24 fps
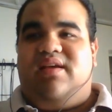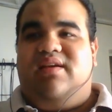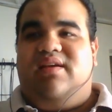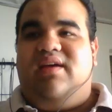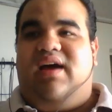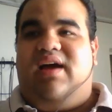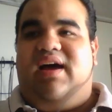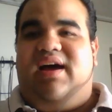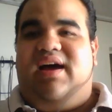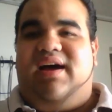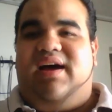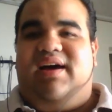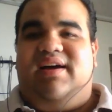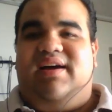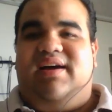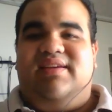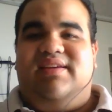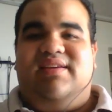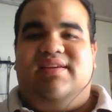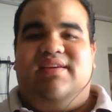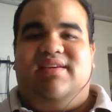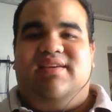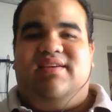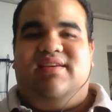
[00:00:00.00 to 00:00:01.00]
uh,
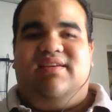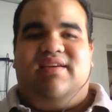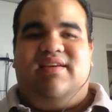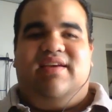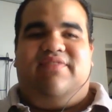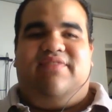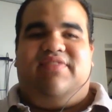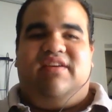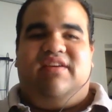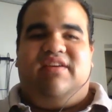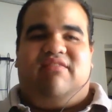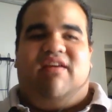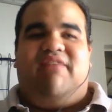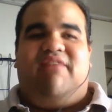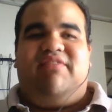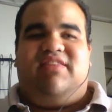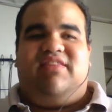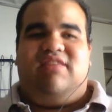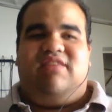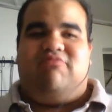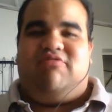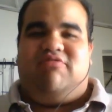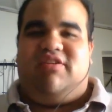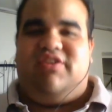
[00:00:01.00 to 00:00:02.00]
if the
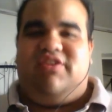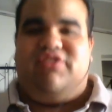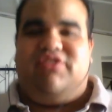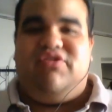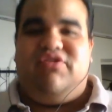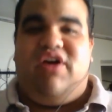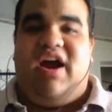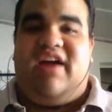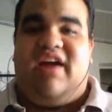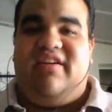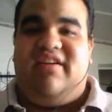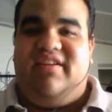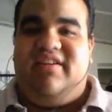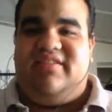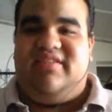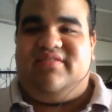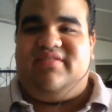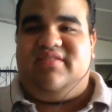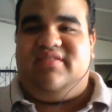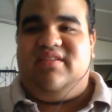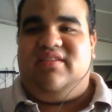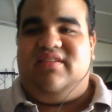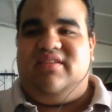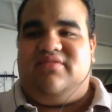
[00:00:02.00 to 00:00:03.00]
gravity where you are is,
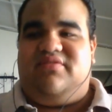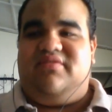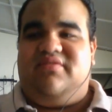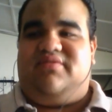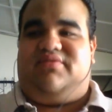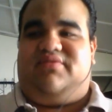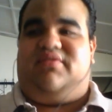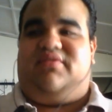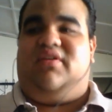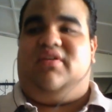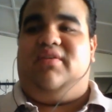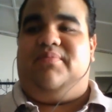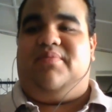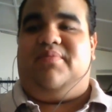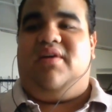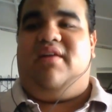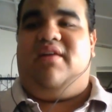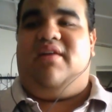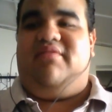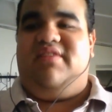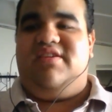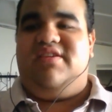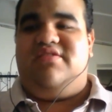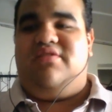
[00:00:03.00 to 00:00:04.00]
is too strong,
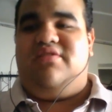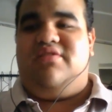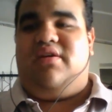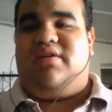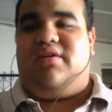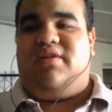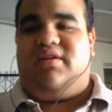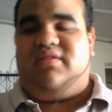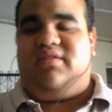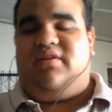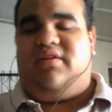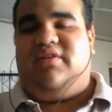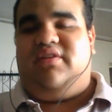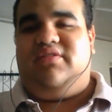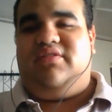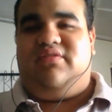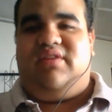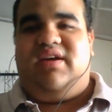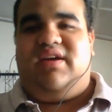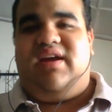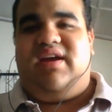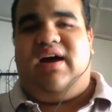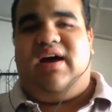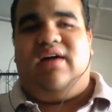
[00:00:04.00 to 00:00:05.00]
probably you're not going to
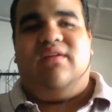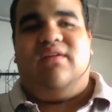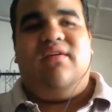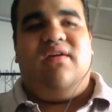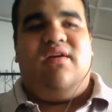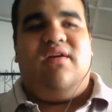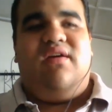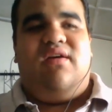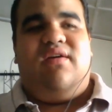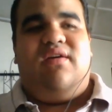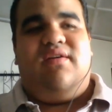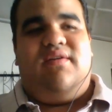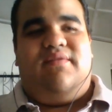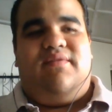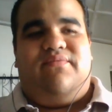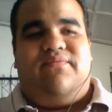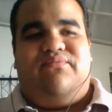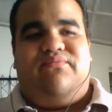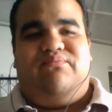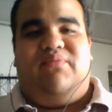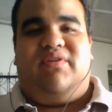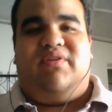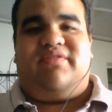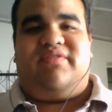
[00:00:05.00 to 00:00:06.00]
get out.
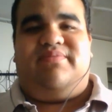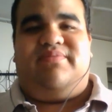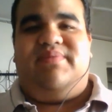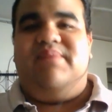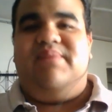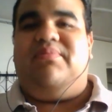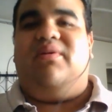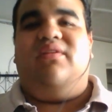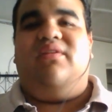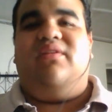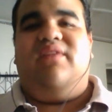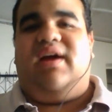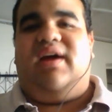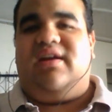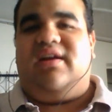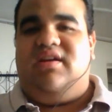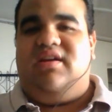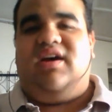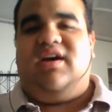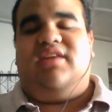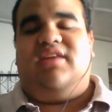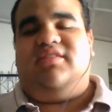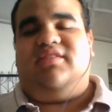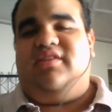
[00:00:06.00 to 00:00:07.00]
Most people are
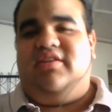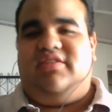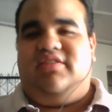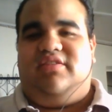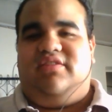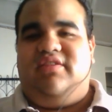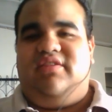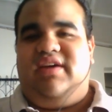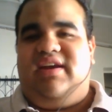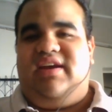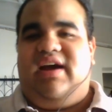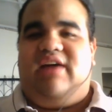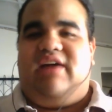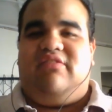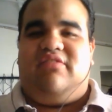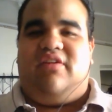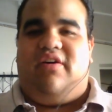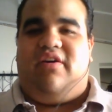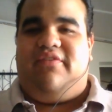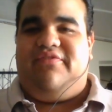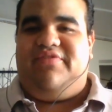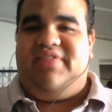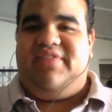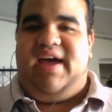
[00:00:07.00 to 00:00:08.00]
not going to get out
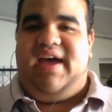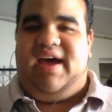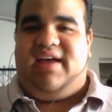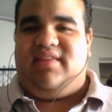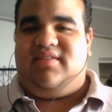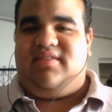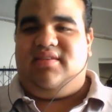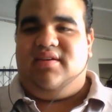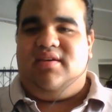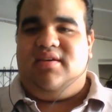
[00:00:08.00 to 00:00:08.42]
of that.